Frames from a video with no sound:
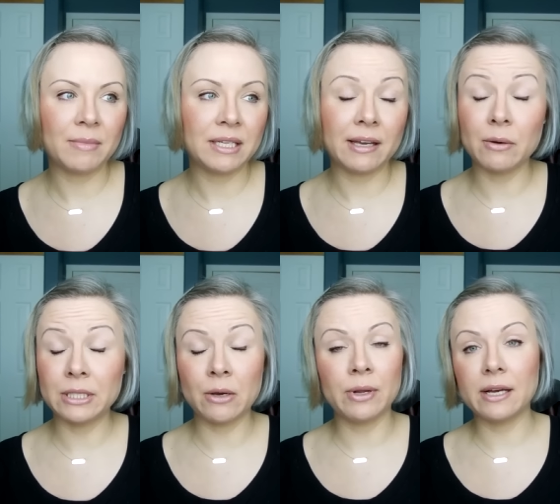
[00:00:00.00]
I mean, like it
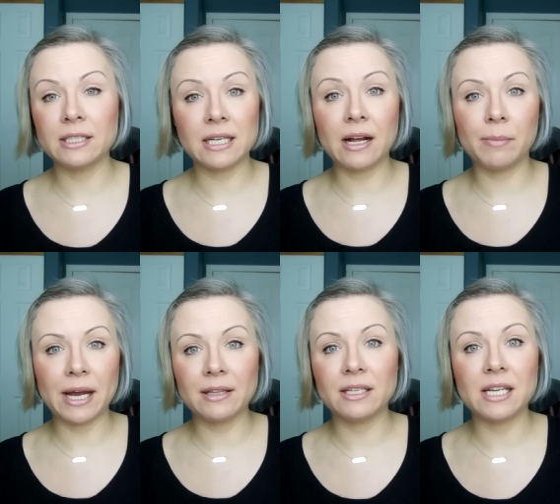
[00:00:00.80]
was going out of style
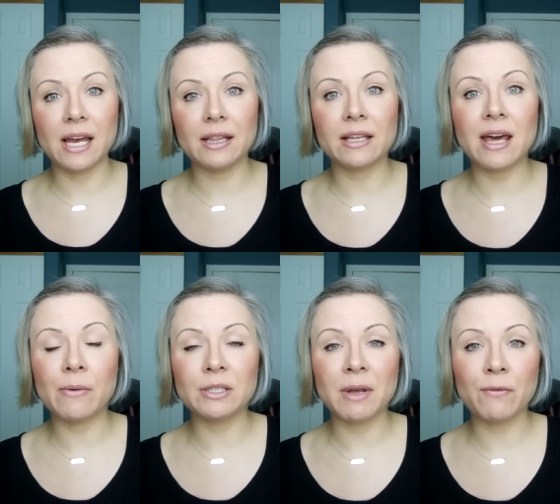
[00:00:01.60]
back in the day. Like
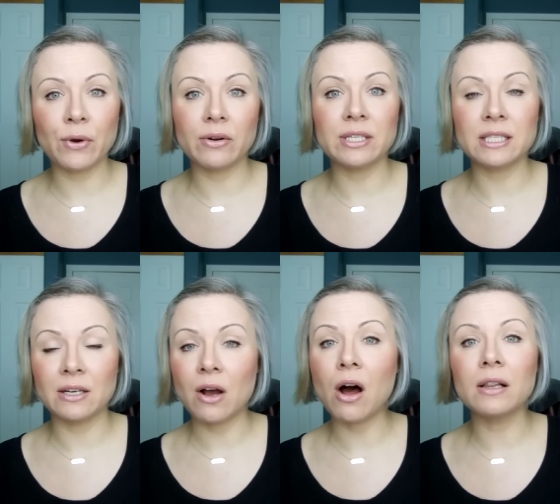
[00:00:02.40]
that was my fragrance
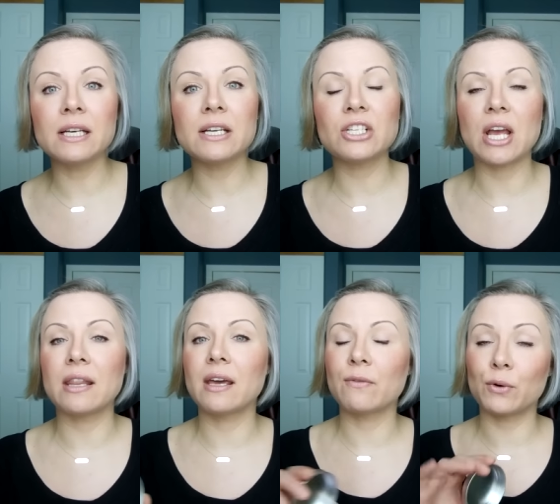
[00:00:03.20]
in college
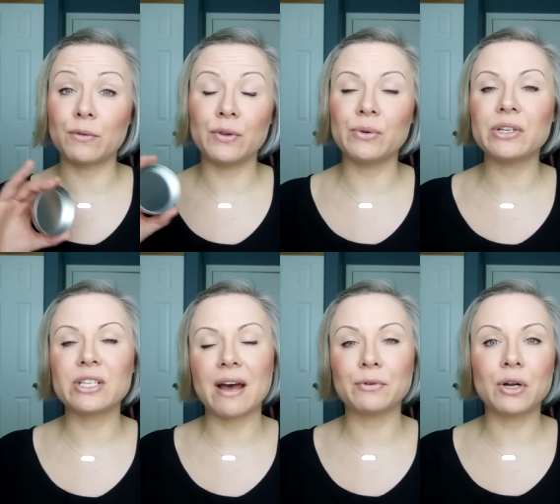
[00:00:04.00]
and like for a few
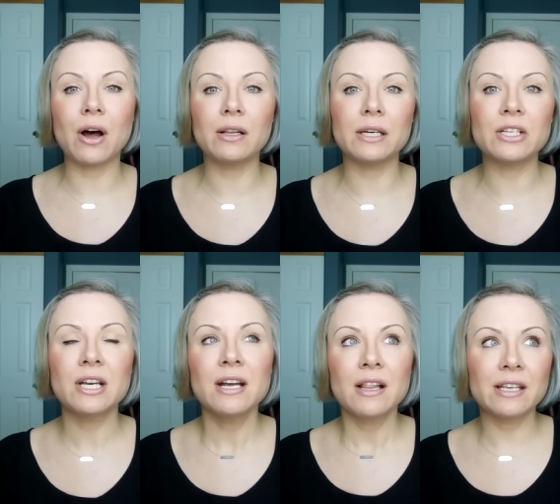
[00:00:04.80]
years after college.
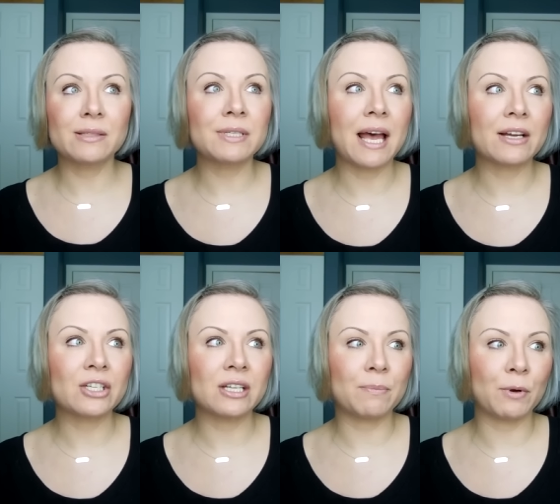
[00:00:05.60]
This was
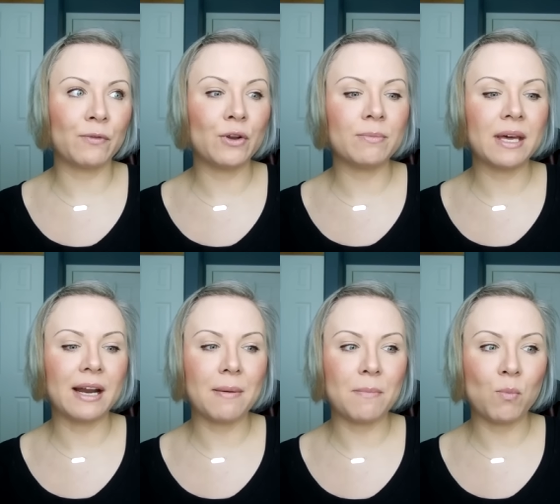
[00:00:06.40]
actually the perfume that
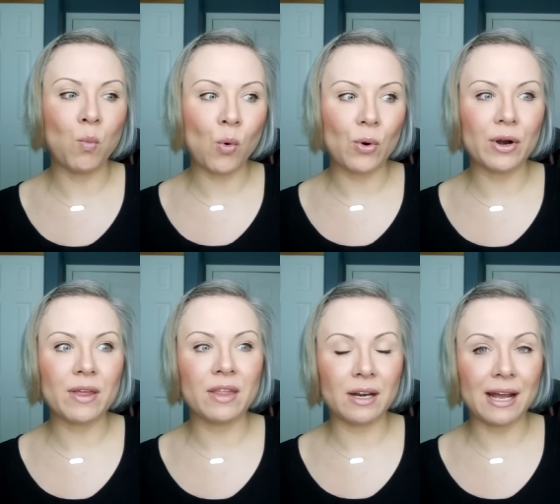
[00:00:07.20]
I
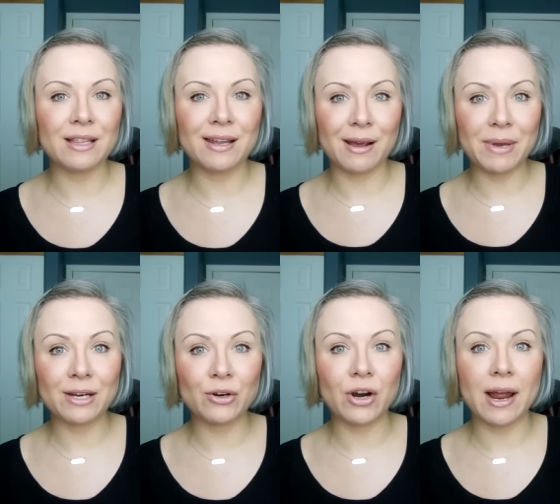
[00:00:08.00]
wore the night that I
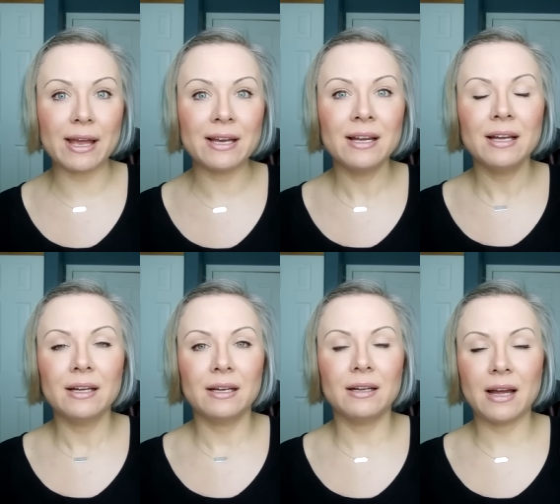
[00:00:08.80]
met Craig
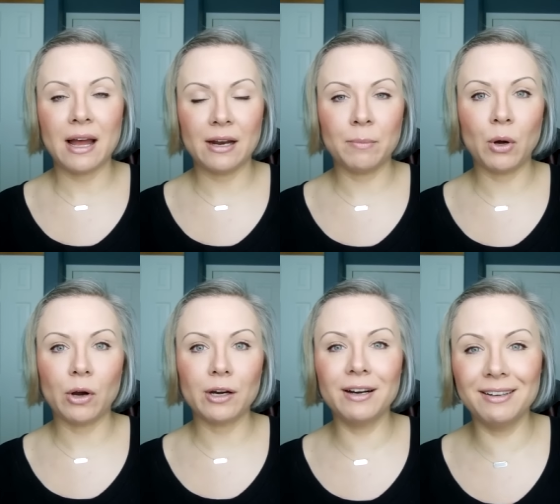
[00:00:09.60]
at a
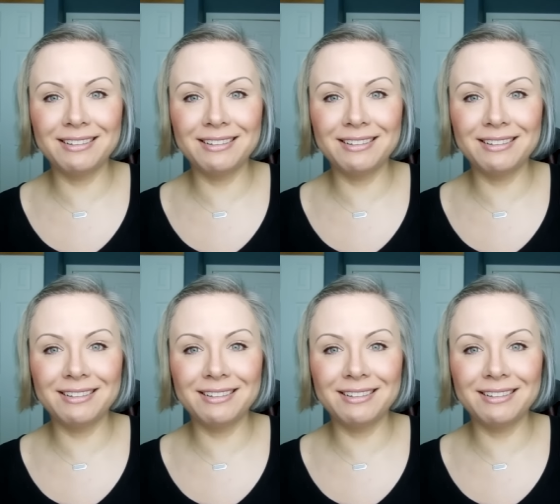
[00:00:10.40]
bar